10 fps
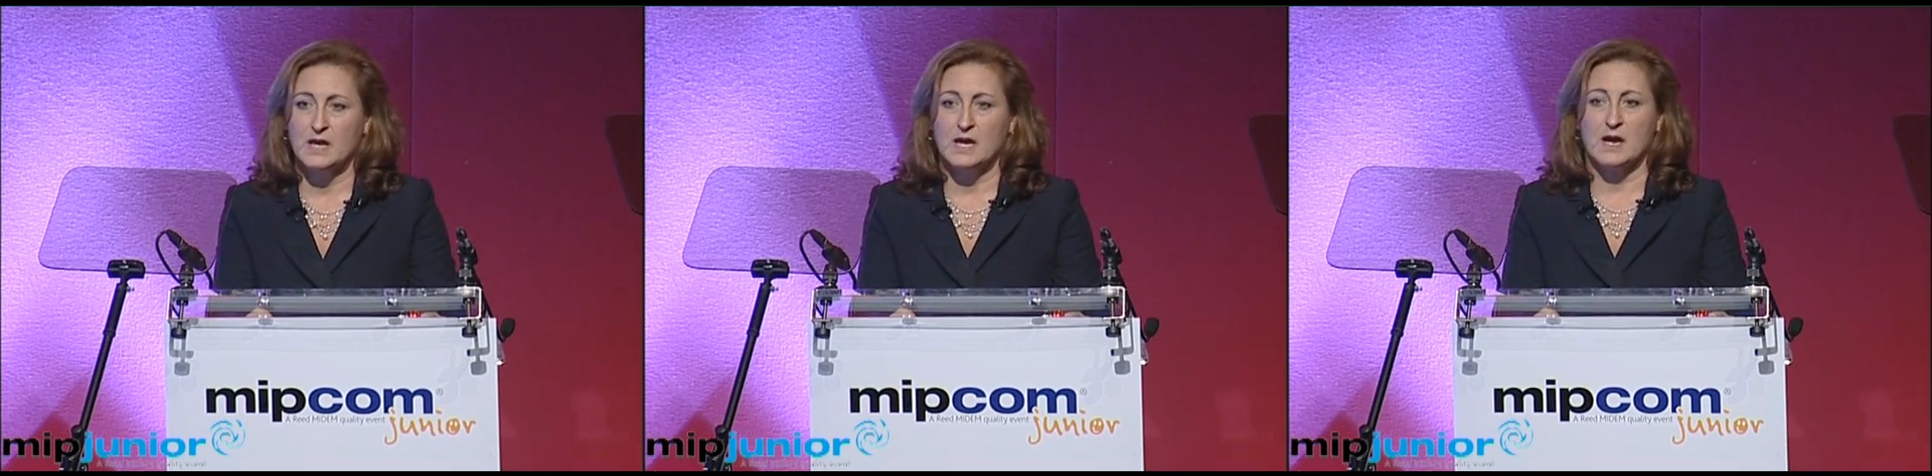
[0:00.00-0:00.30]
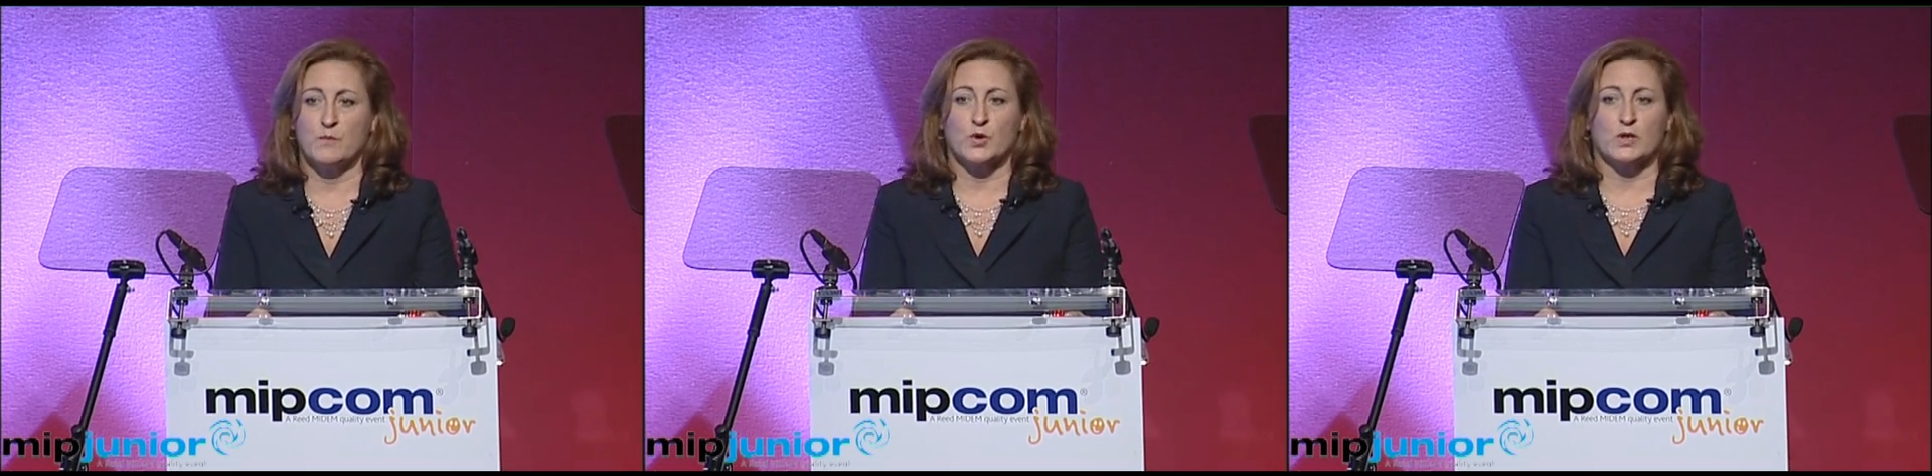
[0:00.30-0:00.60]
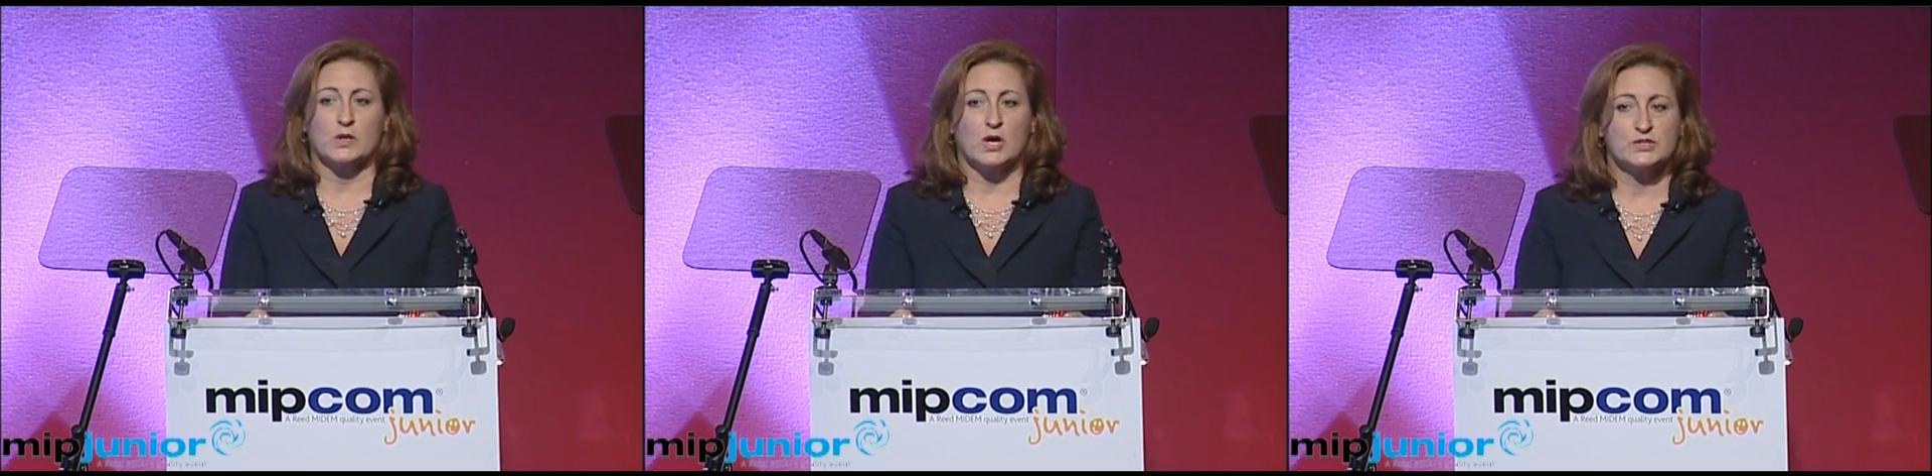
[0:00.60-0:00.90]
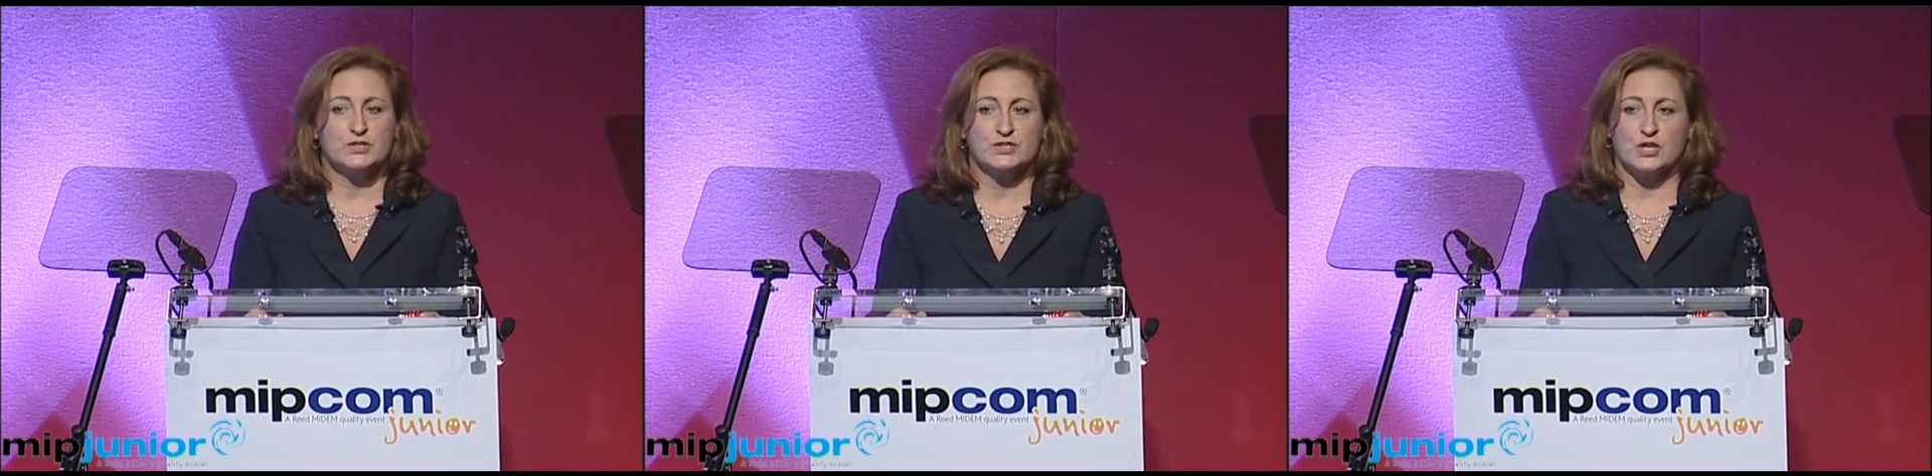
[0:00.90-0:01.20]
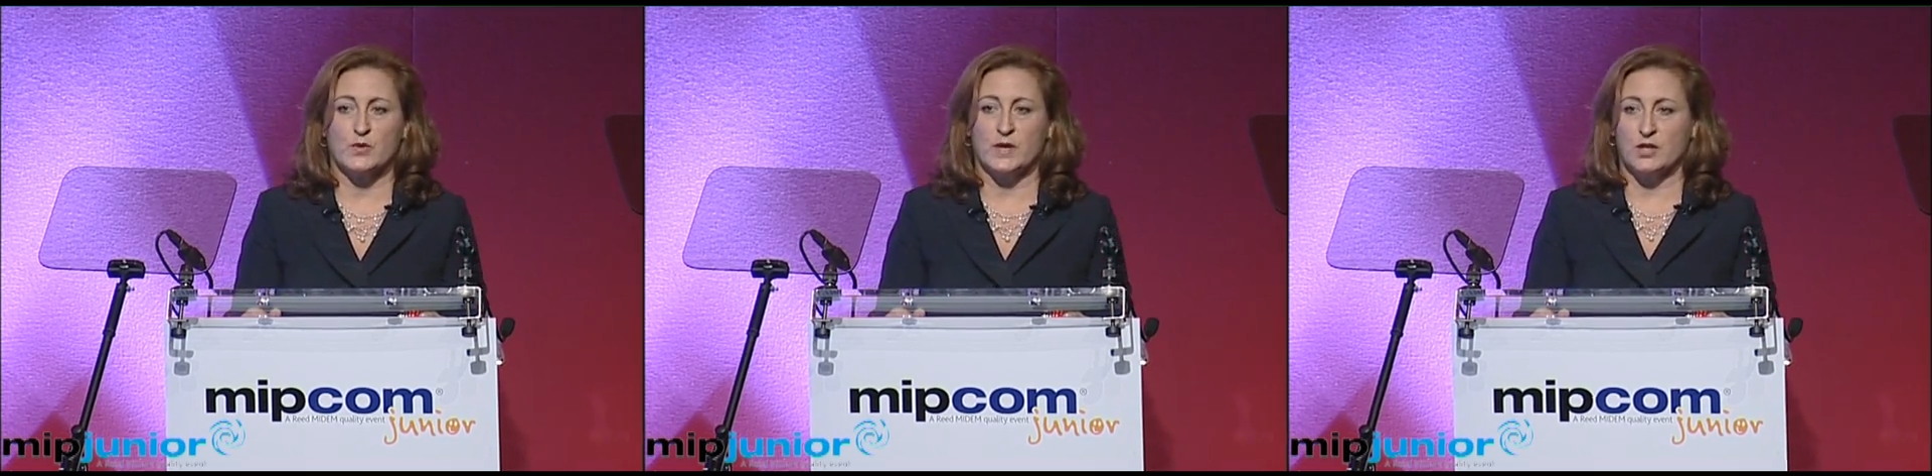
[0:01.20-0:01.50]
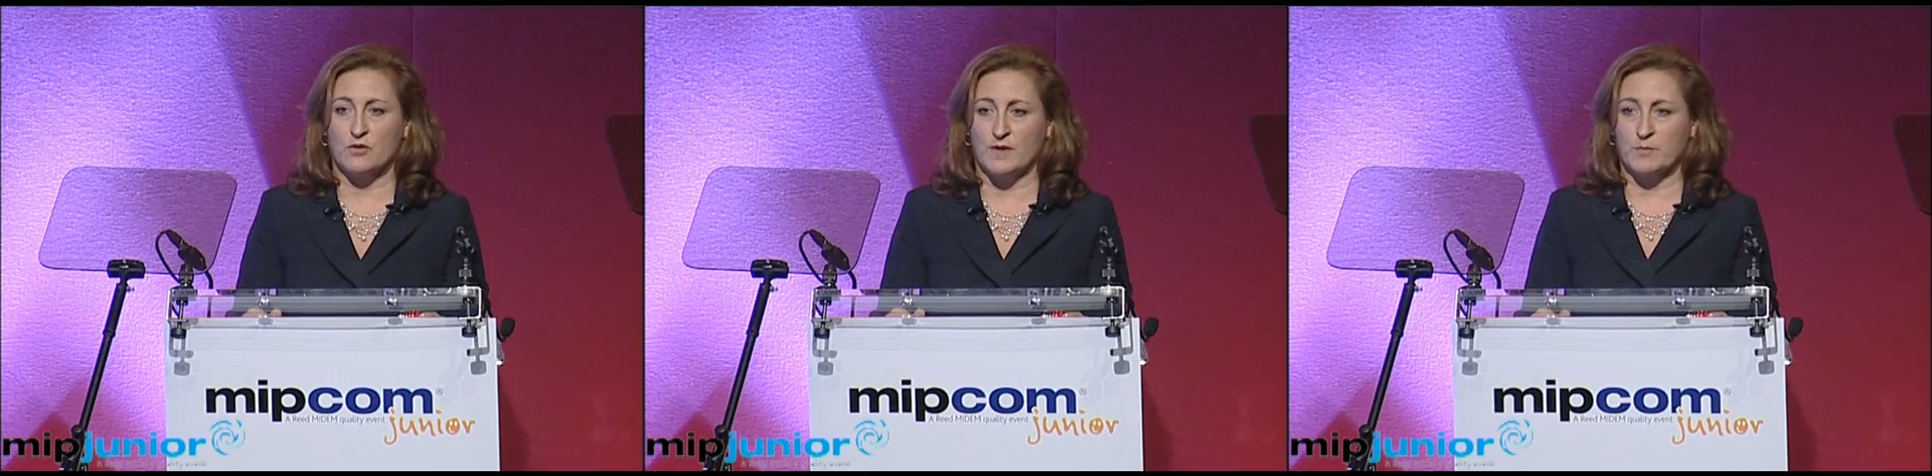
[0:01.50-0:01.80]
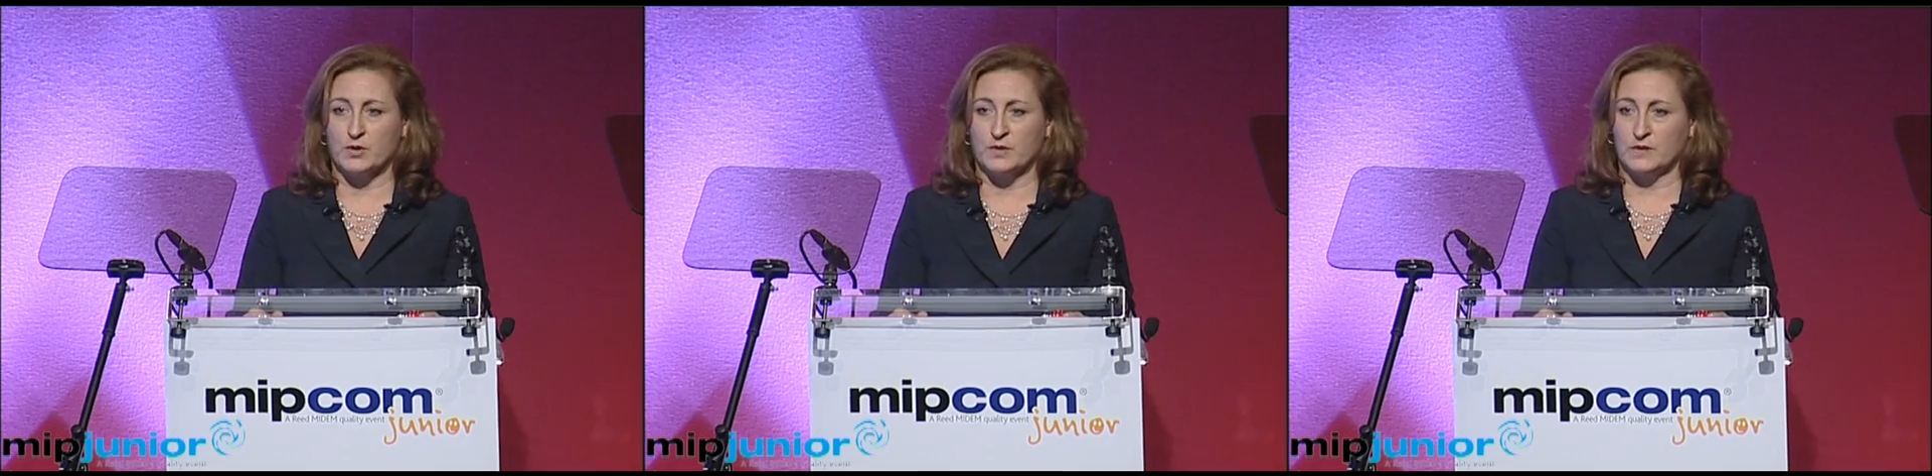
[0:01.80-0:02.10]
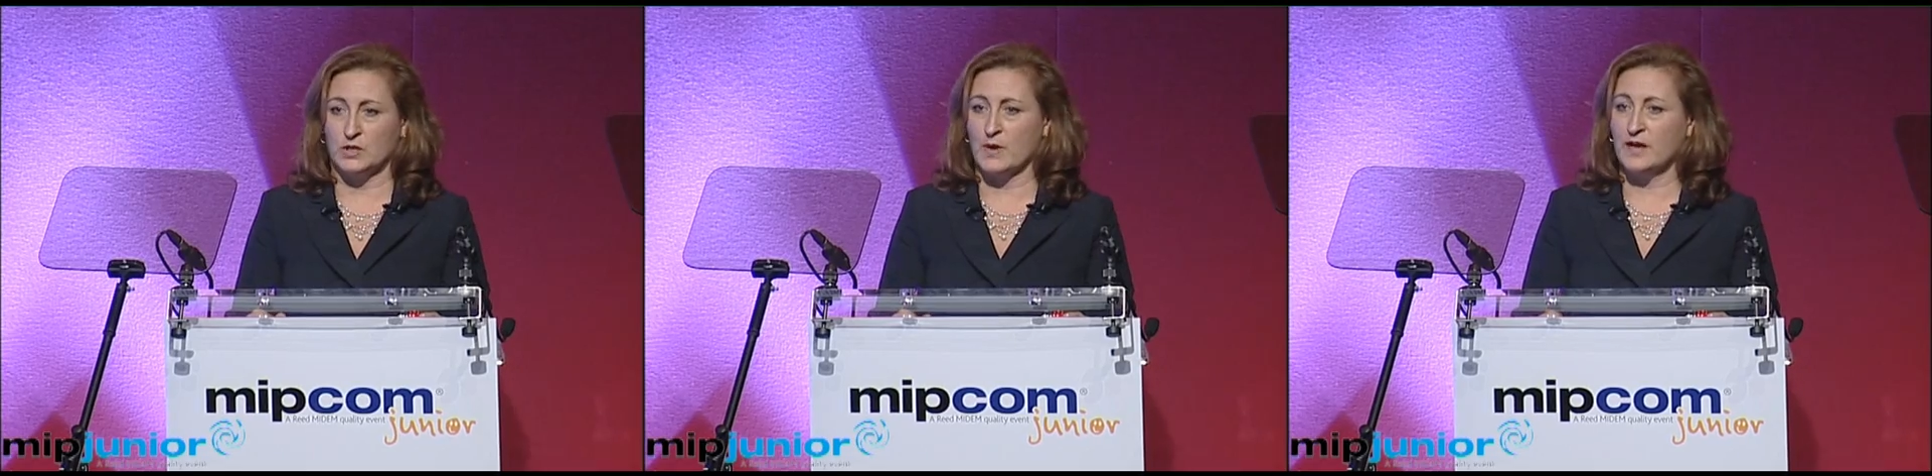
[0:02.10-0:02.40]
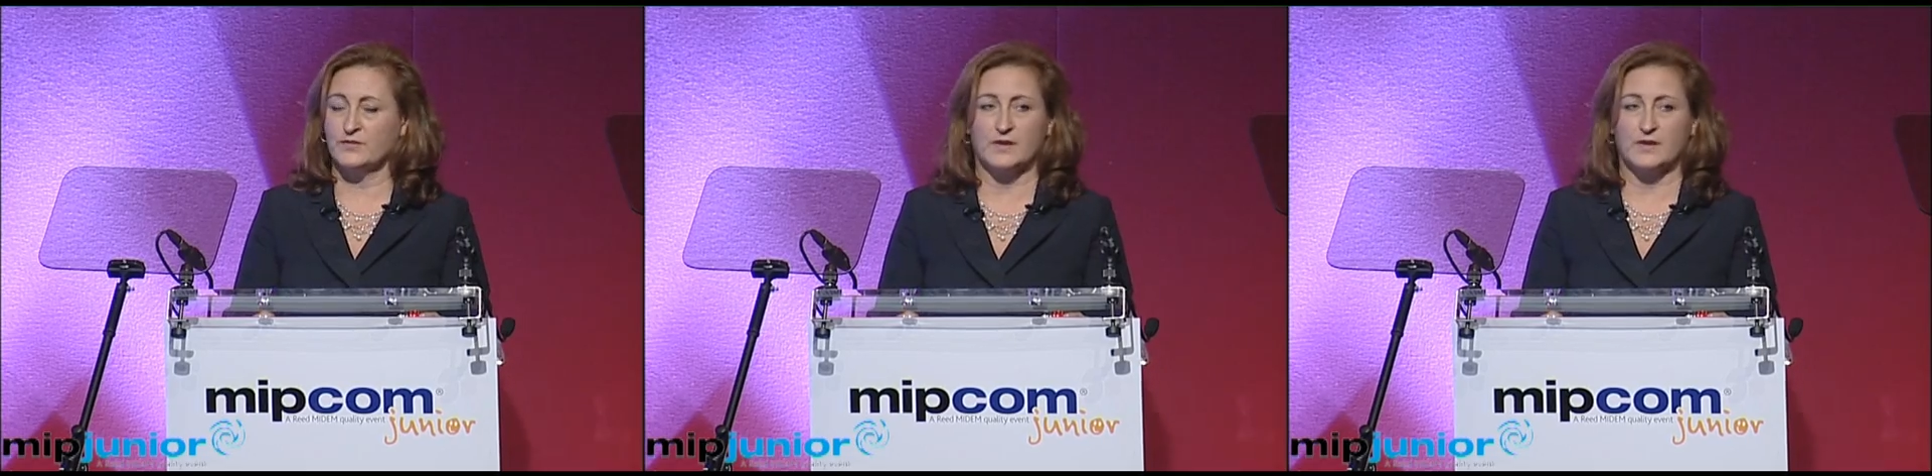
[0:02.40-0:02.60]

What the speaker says: We're going to launch the show in November in the US,